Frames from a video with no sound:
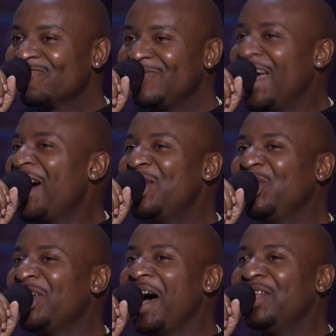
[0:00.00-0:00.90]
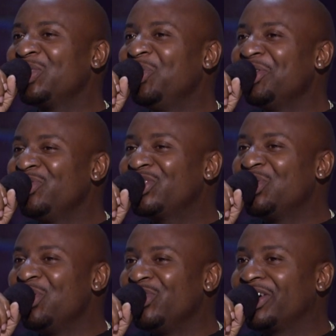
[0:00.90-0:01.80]
Y'all know, y'all do it if you
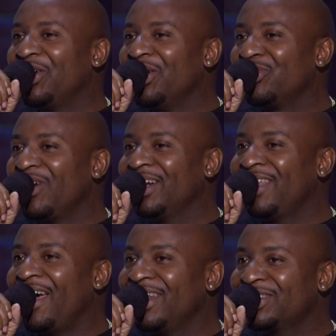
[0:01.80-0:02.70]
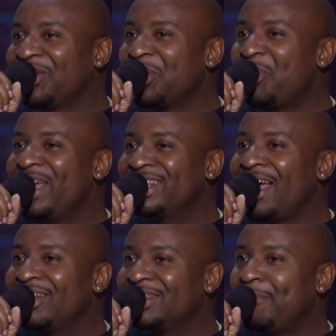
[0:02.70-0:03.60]
too, if you could. Fuck that, let's go to Mike's
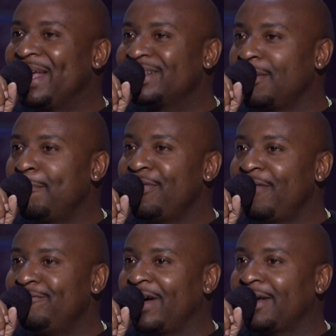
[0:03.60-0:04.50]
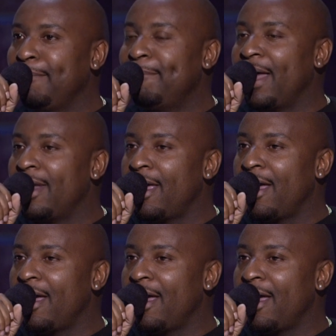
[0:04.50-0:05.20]
house and make some motherfucking money.